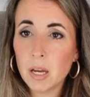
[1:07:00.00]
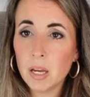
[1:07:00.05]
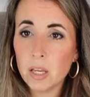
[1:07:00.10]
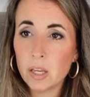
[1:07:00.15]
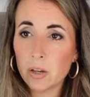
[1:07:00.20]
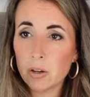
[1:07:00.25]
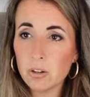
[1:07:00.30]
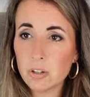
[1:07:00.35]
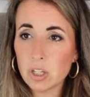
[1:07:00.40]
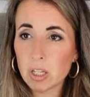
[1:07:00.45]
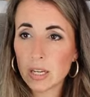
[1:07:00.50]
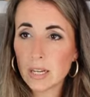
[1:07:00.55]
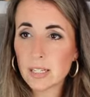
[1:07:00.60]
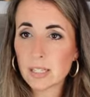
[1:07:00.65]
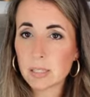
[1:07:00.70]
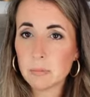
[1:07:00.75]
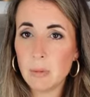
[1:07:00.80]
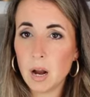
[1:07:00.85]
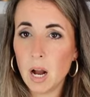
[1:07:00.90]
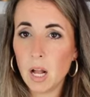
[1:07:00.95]
usually
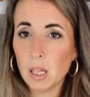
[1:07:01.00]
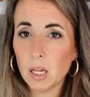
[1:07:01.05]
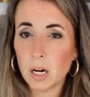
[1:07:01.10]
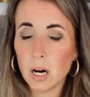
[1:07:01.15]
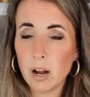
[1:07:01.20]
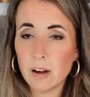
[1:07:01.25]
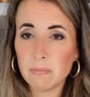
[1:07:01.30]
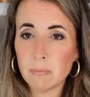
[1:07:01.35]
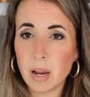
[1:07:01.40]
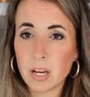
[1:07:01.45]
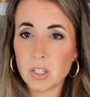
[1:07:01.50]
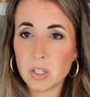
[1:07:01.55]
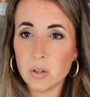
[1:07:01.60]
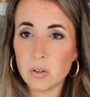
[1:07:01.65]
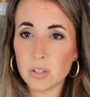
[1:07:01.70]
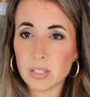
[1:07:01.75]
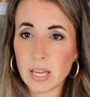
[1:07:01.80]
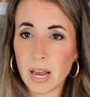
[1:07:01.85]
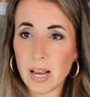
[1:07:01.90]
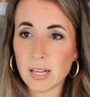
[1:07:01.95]
smaller of my two
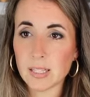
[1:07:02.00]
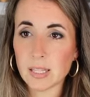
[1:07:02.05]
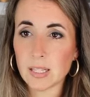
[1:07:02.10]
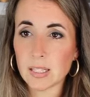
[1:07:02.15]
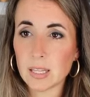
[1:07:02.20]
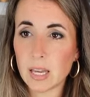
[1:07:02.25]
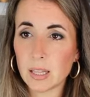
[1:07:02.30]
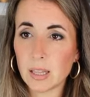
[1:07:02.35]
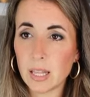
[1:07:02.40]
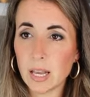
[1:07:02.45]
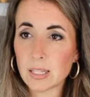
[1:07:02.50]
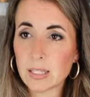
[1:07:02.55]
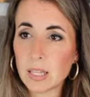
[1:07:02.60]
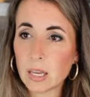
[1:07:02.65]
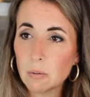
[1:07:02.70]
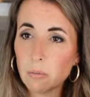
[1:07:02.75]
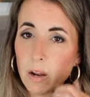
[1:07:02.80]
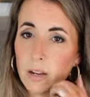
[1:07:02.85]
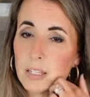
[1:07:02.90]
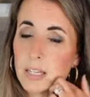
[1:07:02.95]
sizes, unless they
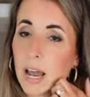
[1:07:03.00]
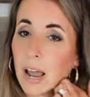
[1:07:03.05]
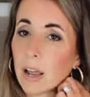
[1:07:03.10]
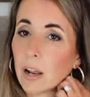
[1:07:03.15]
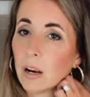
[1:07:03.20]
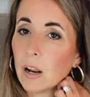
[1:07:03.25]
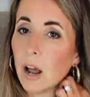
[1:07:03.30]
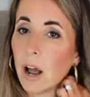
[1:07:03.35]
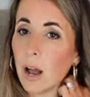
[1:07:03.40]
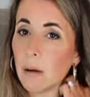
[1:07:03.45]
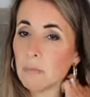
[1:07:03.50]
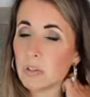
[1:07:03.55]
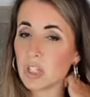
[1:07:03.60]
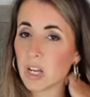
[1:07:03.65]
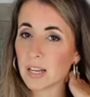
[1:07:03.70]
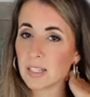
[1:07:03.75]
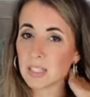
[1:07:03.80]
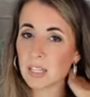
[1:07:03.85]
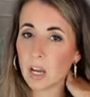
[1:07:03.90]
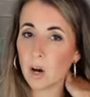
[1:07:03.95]
run tight. Um,
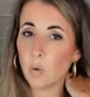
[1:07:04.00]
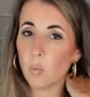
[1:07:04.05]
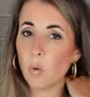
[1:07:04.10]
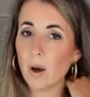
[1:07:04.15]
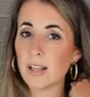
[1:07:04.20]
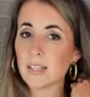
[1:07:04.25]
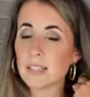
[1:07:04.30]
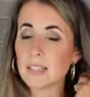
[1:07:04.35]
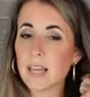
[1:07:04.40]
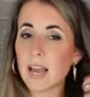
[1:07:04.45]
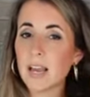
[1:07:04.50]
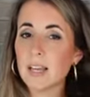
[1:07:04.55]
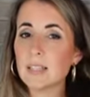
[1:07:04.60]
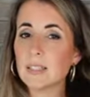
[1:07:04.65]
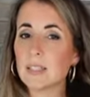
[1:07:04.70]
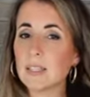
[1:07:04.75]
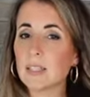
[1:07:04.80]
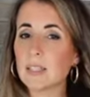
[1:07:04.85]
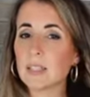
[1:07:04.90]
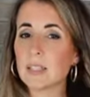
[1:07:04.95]
Jessica, what
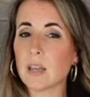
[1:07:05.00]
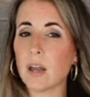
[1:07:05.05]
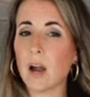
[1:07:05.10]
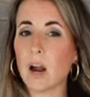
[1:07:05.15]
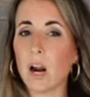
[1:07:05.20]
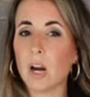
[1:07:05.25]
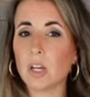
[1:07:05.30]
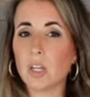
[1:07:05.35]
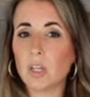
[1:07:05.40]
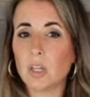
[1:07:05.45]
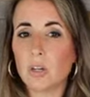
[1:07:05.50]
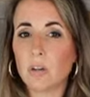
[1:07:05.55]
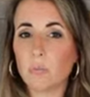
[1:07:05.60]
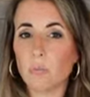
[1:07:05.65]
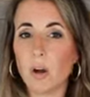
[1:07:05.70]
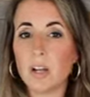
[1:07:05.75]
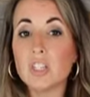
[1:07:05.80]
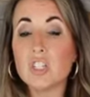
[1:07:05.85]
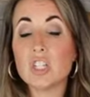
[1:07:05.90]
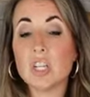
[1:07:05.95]
sizes are you,
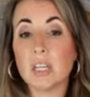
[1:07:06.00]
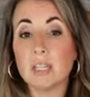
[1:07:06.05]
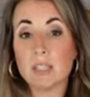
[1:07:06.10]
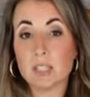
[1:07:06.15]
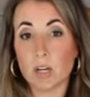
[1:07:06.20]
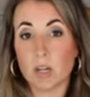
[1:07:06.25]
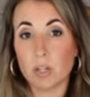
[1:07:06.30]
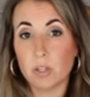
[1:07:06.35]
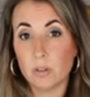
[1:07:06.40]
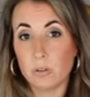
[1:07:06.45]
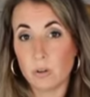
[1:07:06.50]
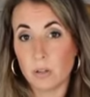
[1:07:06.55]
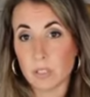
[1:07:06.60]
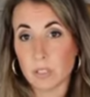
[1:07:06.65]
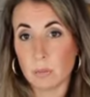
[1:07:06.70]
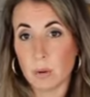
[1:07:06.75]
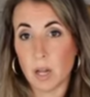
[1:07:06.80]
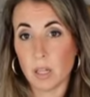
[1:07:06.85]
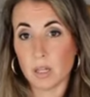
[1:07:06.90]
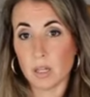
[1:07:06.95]
what jeans are you a
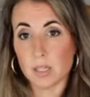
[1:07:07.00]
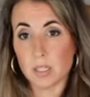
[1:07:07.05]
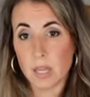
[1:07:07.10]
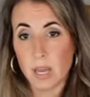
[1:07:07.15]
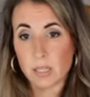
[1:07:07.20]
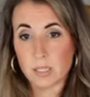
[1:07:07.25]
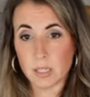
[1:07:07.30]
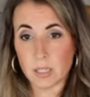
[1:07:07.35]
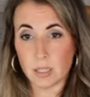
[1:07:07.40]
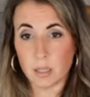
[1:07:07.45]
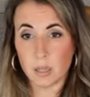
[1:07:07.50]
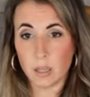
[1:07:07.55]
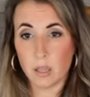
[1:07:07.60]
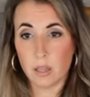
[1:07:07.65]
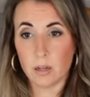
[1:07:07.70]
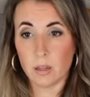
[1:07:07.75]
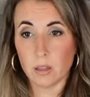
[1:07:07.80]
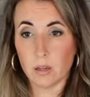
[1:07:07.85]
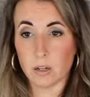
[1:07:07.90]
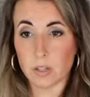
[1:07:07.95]
smaller size in and
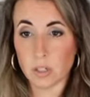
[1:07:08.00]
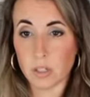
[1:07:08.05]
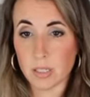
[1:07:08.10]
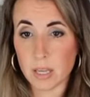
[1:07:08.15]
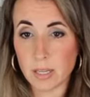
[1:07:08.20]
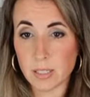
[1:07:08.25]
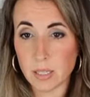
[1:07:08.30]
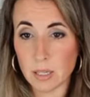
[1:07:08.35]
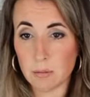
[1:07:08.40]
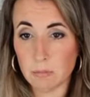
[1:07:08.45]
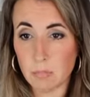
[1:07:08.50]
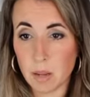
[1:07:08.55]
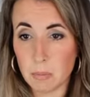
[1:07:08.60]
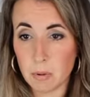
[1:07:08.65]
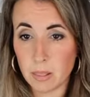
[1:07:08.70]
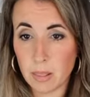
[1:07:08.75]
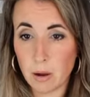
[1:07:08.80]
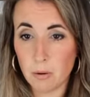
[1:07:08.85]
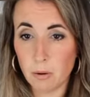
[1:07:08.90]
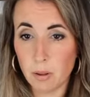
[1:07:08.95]
a larger size in? Maybe
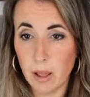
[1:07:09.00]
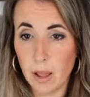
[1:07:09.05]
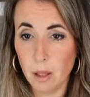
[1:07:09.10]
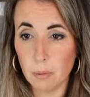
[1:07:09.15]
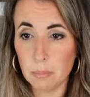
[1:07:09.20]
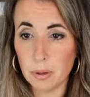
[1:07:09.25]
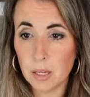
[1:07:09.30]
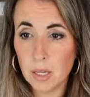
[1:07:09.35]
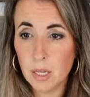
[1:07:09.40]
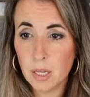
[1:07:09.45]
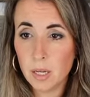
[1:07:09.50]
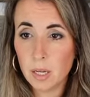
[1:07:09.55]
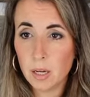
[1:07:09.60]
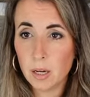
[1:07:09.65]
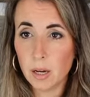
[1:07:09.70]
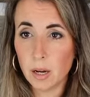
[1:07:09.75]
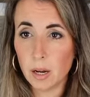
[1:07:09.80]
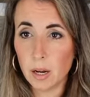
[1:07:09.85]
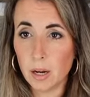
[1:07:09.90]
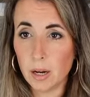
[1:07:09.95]
that will help.
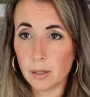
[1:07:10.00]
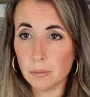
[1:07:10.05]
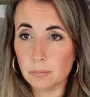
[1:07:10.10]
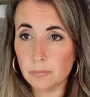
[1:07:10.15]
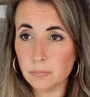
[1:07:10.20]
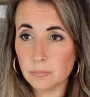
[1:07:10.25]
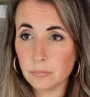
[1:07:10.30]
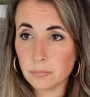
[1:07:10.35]
Um,